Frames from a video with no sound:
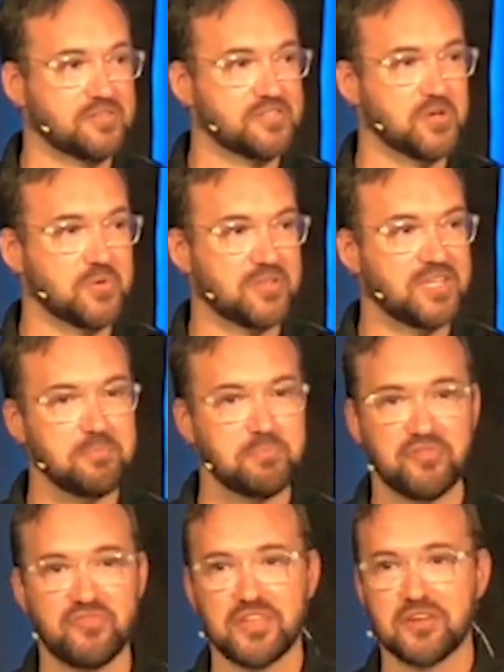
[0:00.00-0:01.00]
So keep
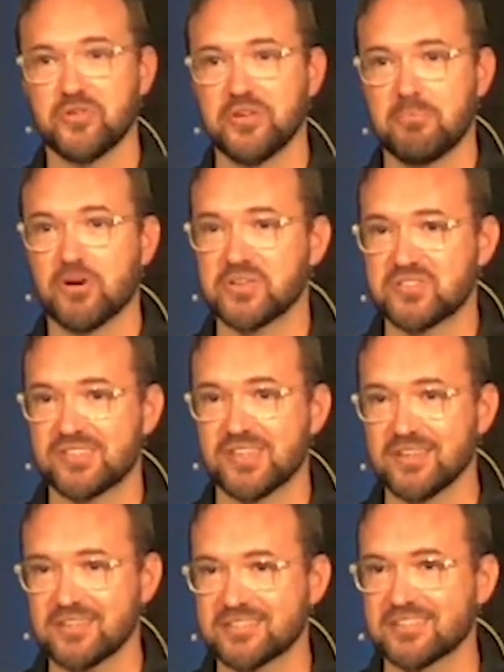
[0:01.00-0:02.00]
your finger in Mark
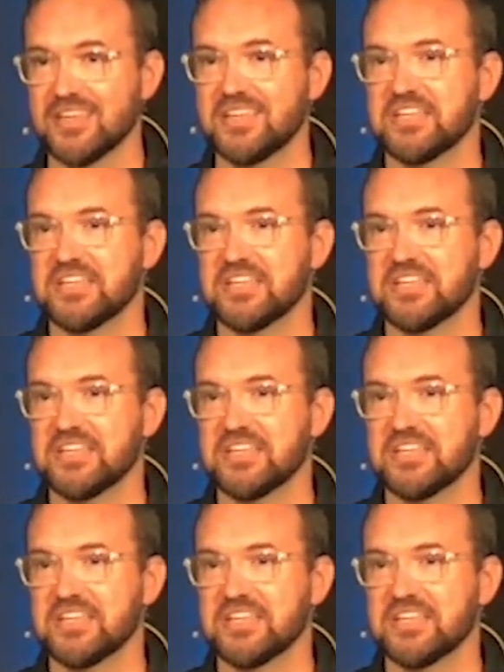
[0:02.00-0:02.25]
6